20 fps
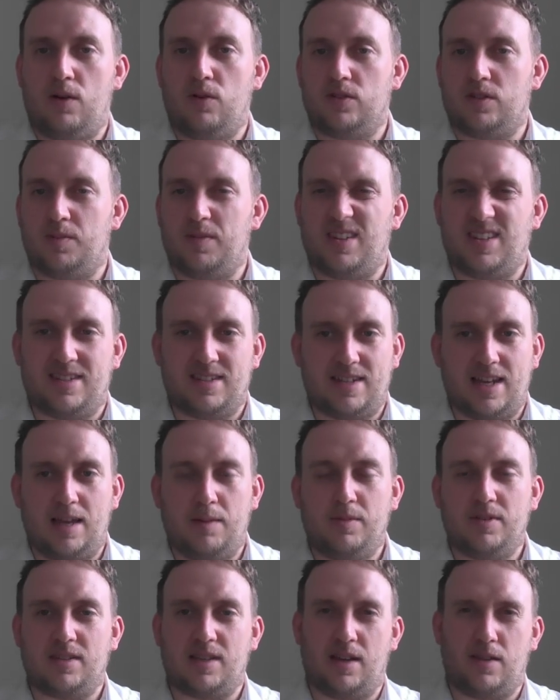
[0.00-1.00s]
or some of the
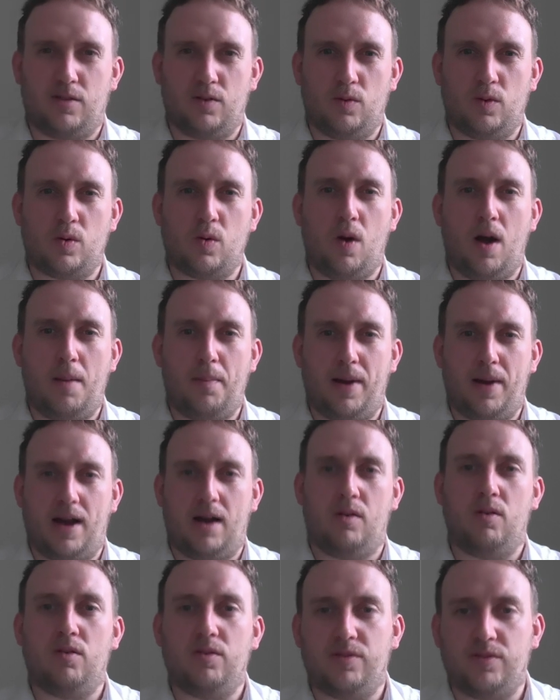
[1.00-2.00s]
statements that I thought were quite
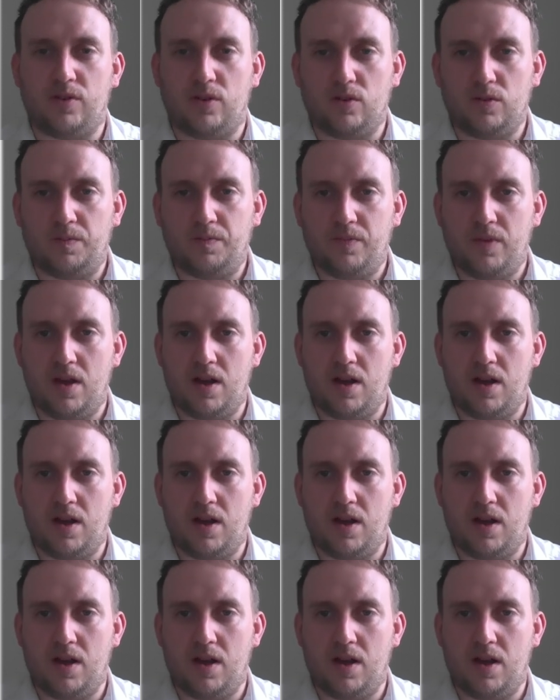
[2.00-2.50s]
powerful.